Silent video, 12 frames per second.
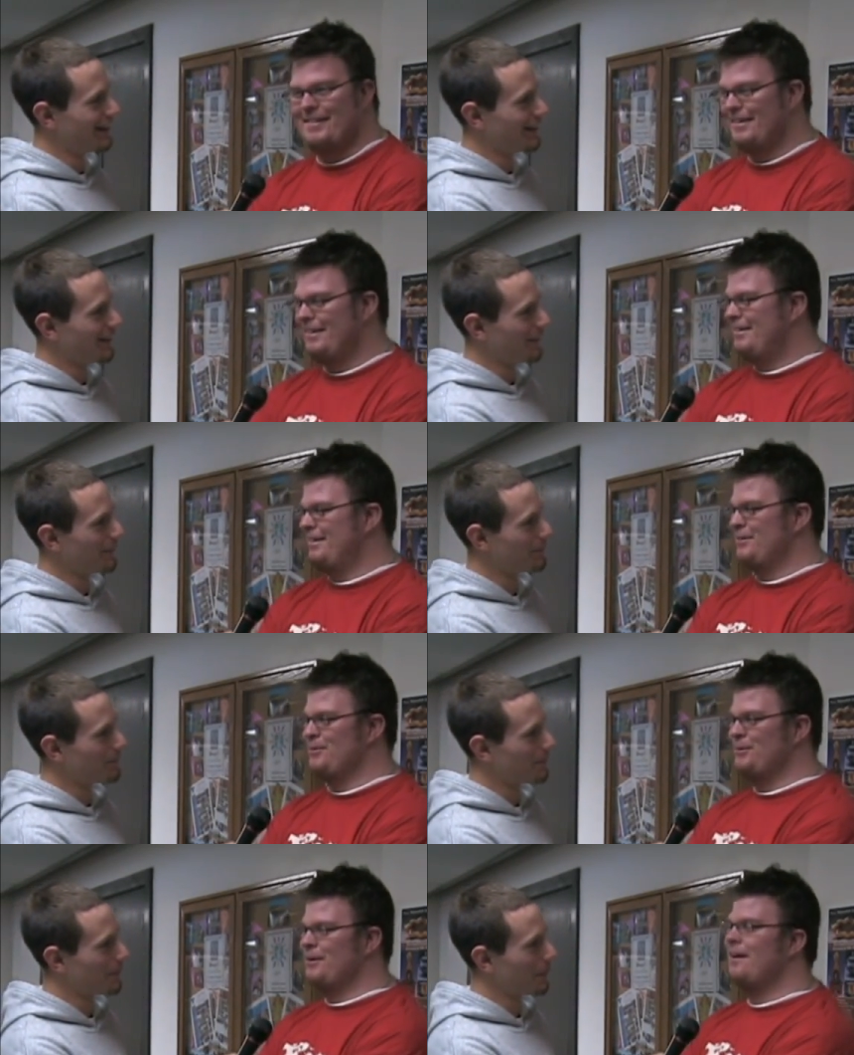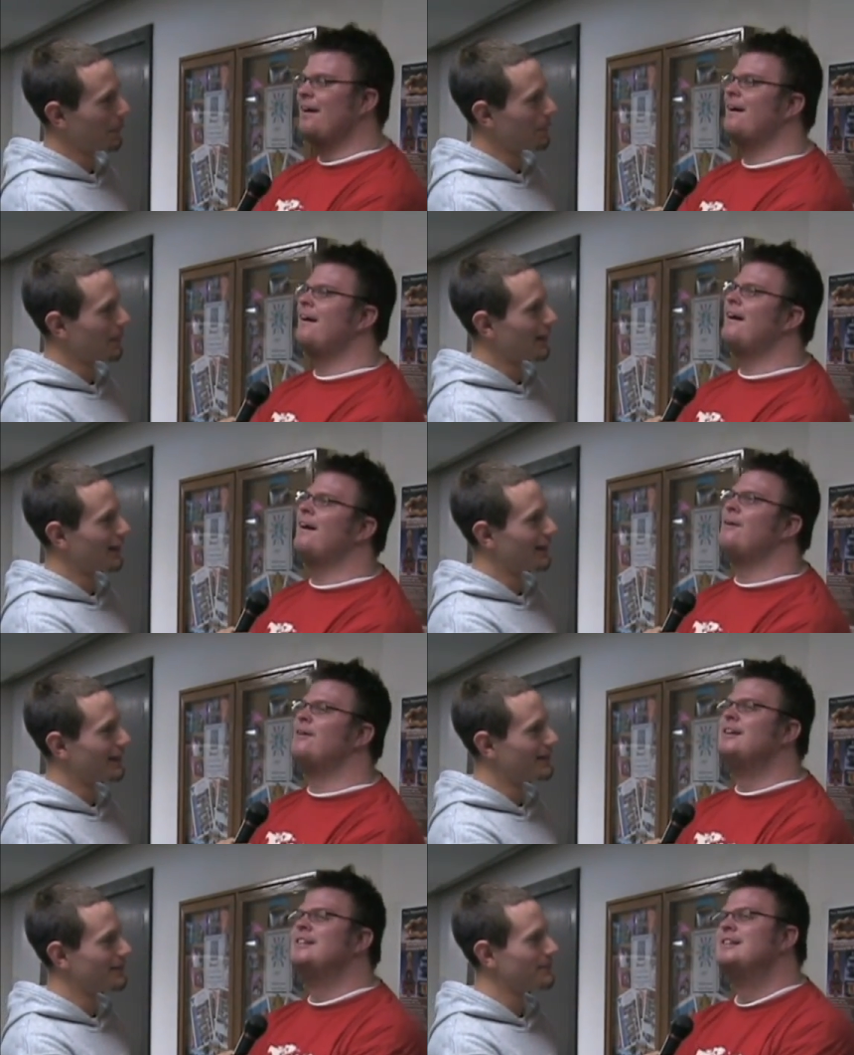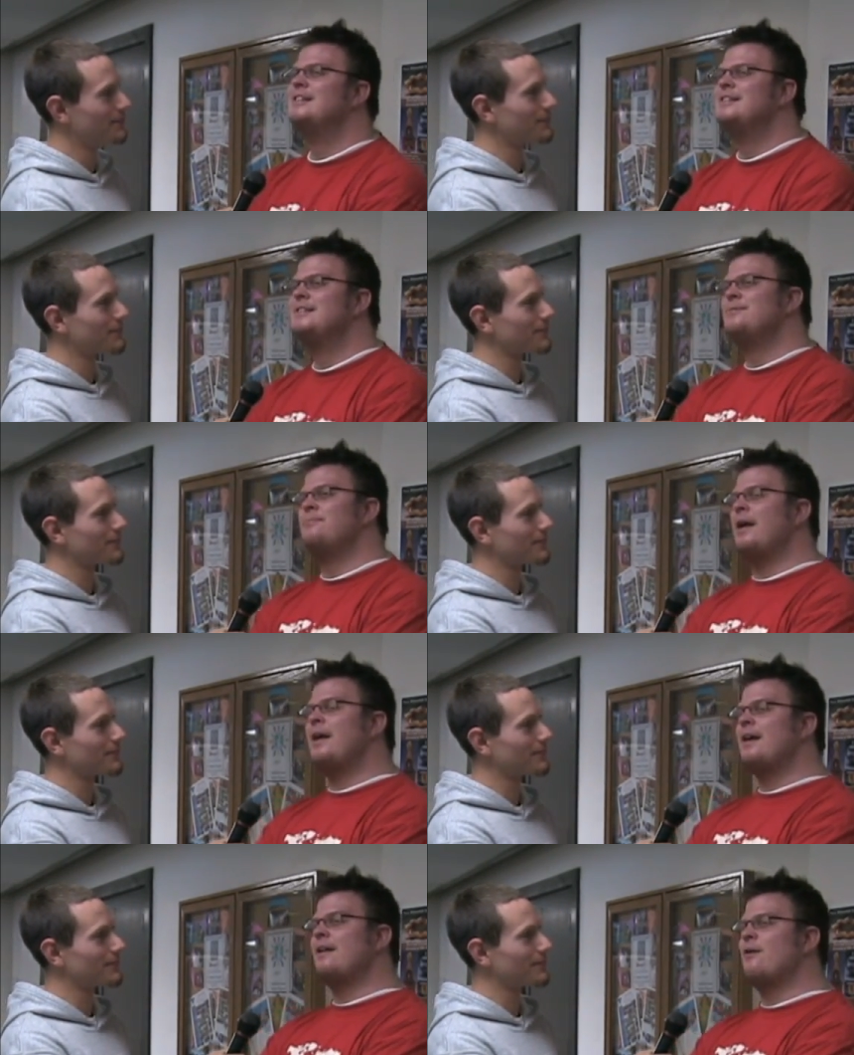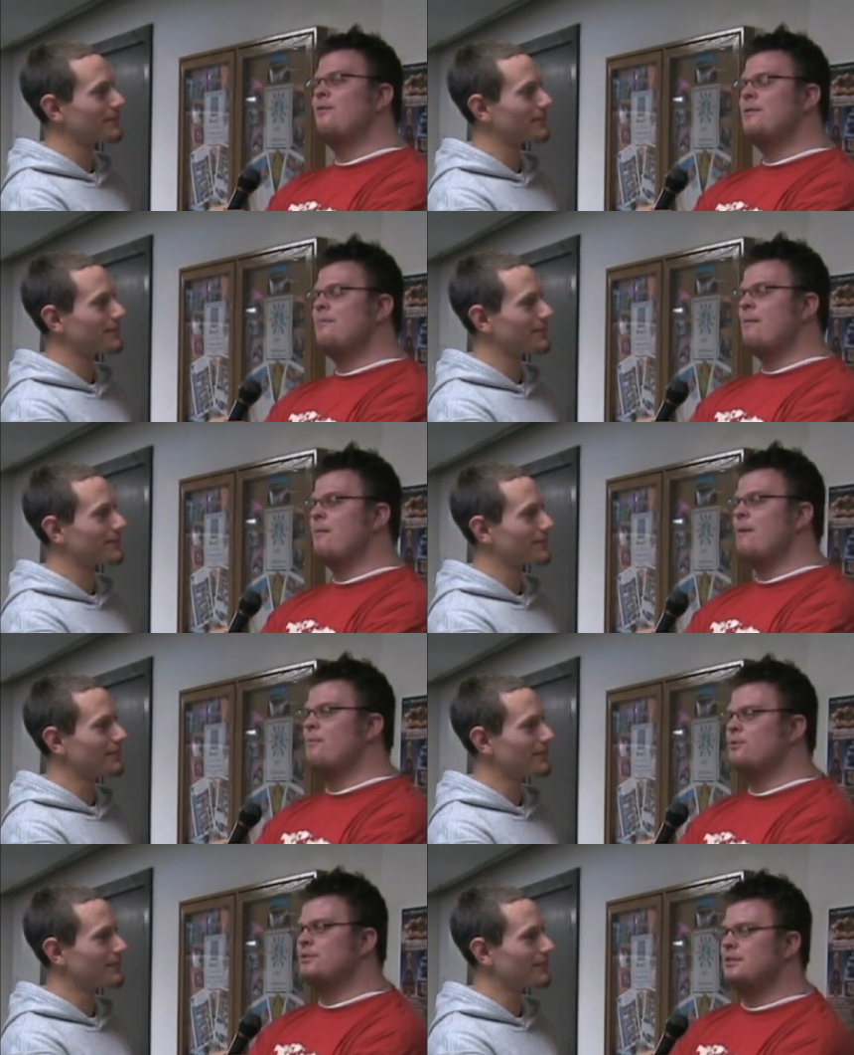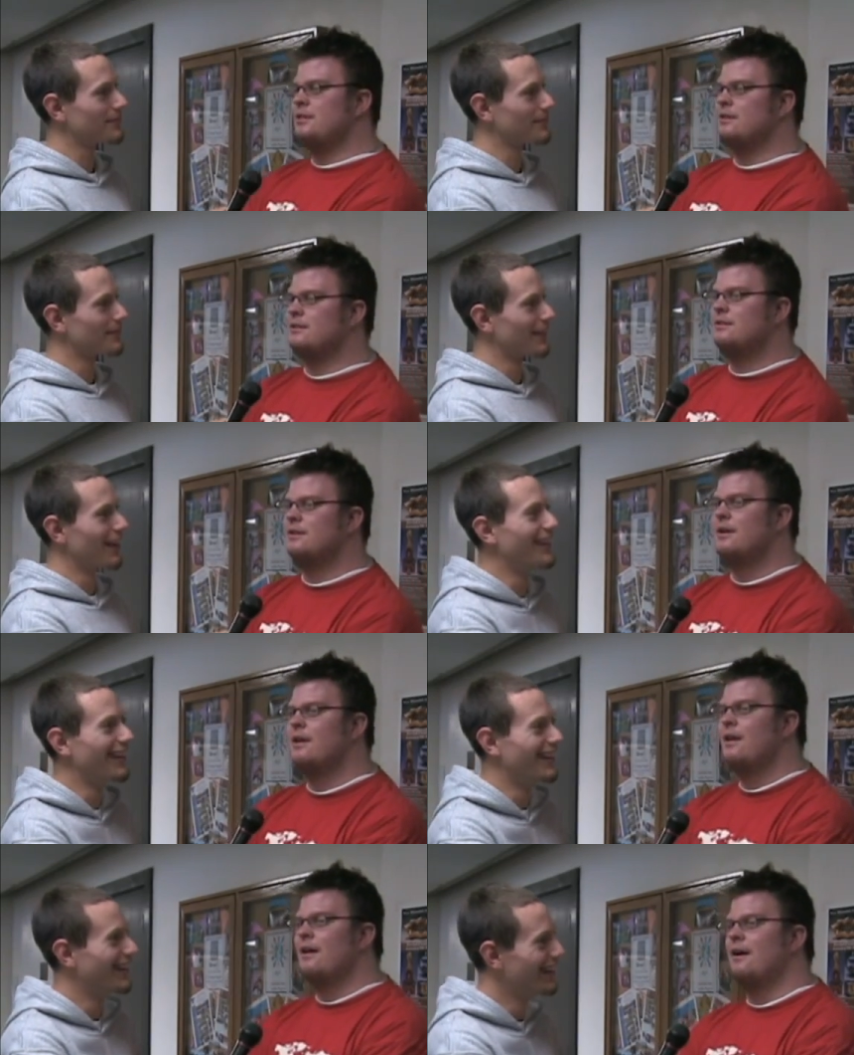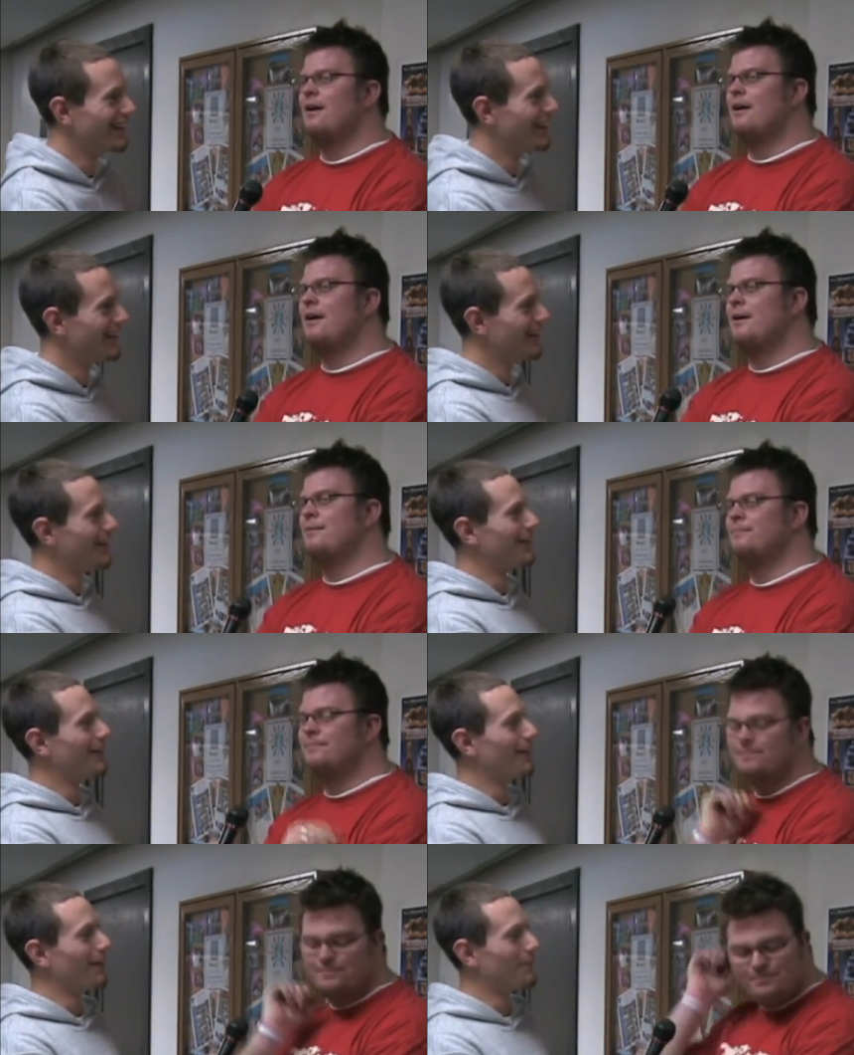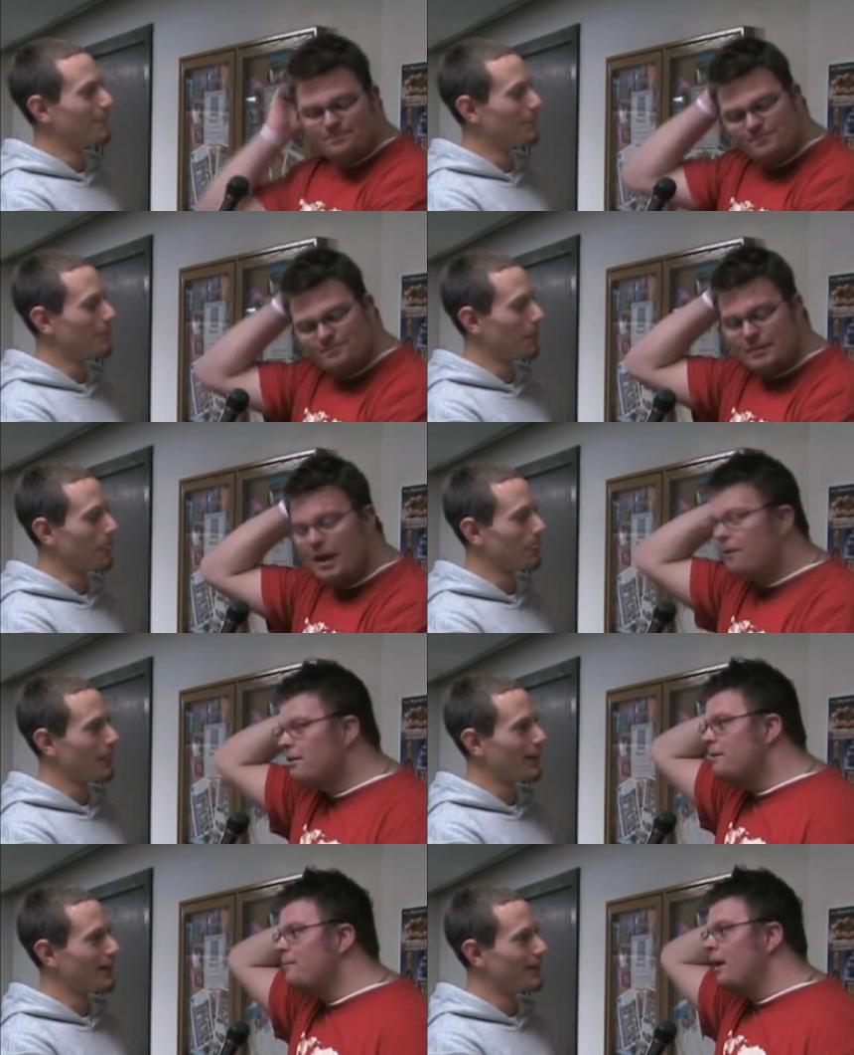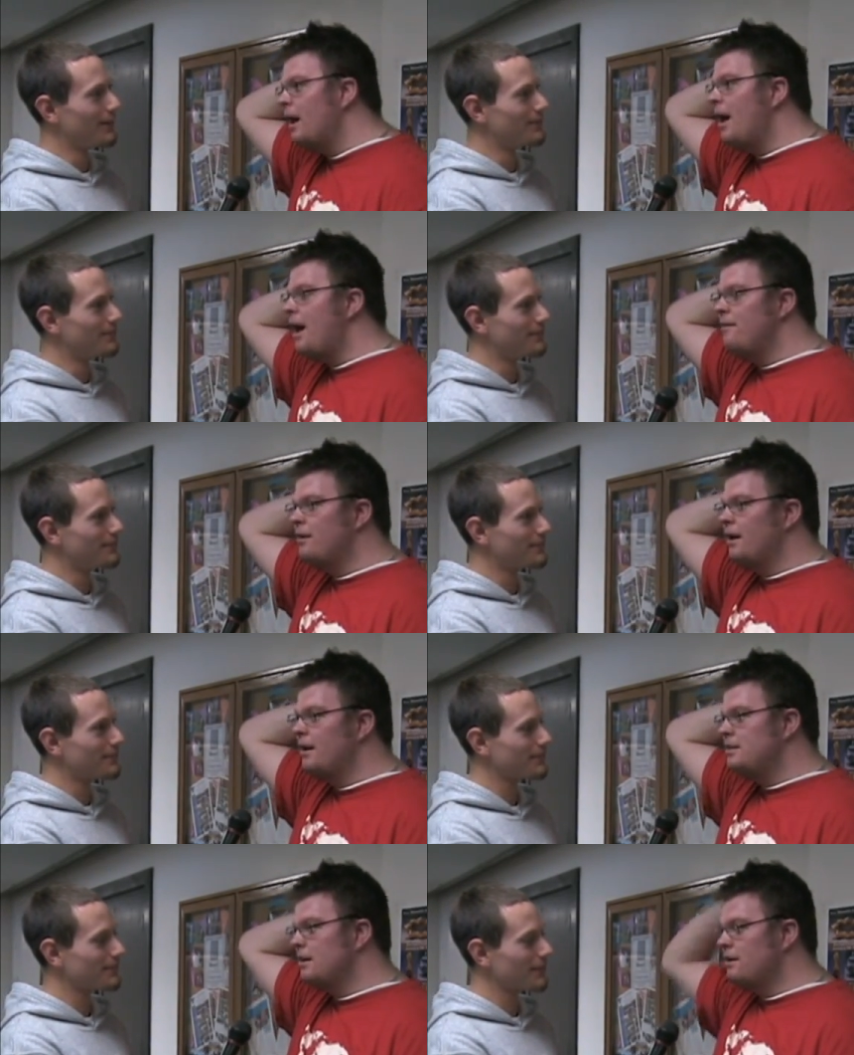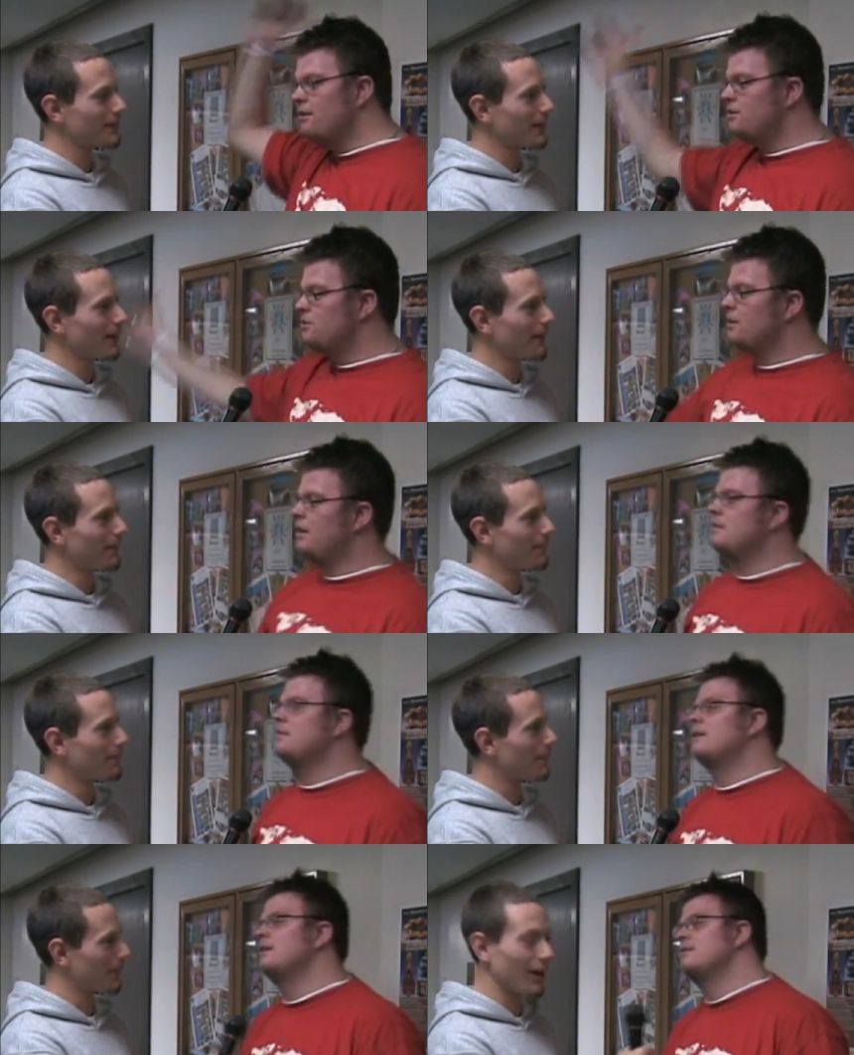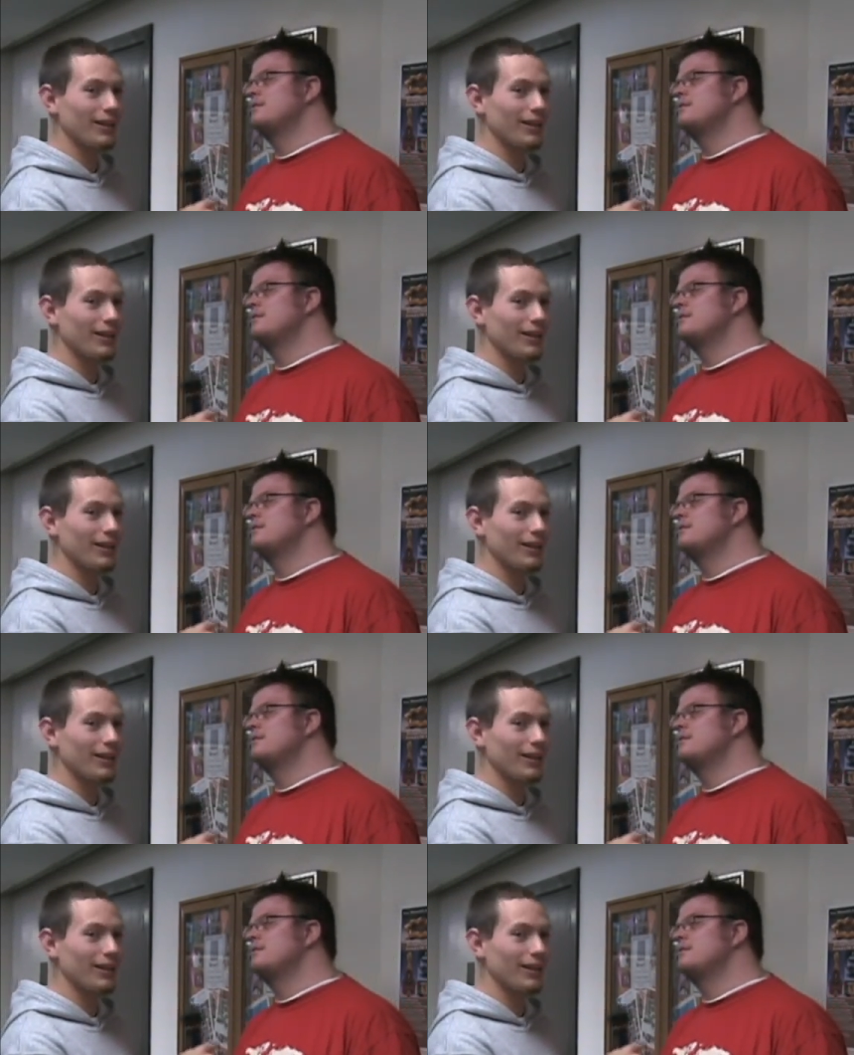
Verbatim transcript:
Speaker 1: this is re- oh. Man, hopefully my mom won't see this. Um, I don't know, man. I, I, I gotta take another history class, I guess. All